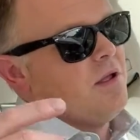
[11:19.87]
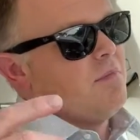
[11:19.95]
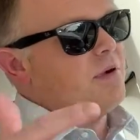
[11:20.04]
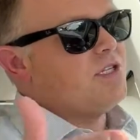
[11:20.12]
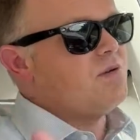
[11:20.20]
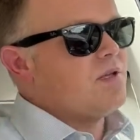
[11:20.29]

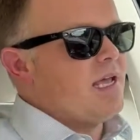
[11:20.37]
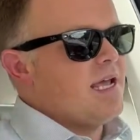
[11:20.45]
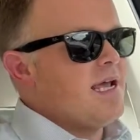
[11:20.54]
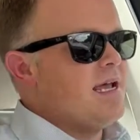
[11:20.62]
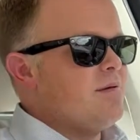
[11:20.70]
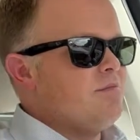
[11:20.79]
But you
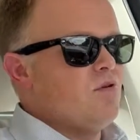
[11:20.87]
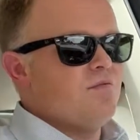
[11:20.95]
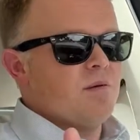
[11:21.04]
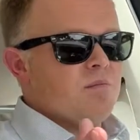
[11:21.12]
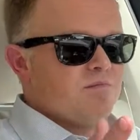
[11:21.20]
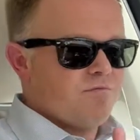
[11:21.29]
can move
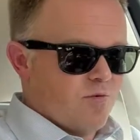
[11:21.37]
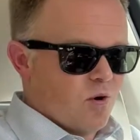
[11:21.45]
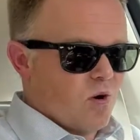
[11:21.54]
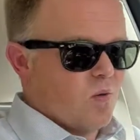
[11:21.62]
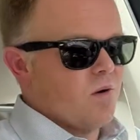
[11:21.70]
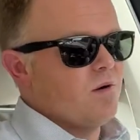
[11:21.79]
them
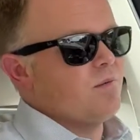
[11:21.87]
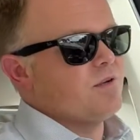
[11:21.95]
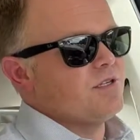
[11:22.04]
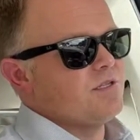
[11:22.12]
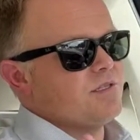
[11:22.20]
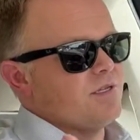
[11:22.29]
forward,
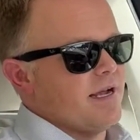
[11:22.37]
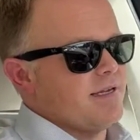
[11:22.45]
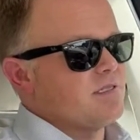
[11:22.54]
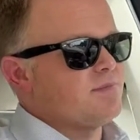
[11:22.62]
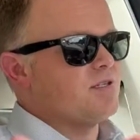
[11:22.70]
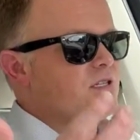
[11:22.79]
which is nice, especially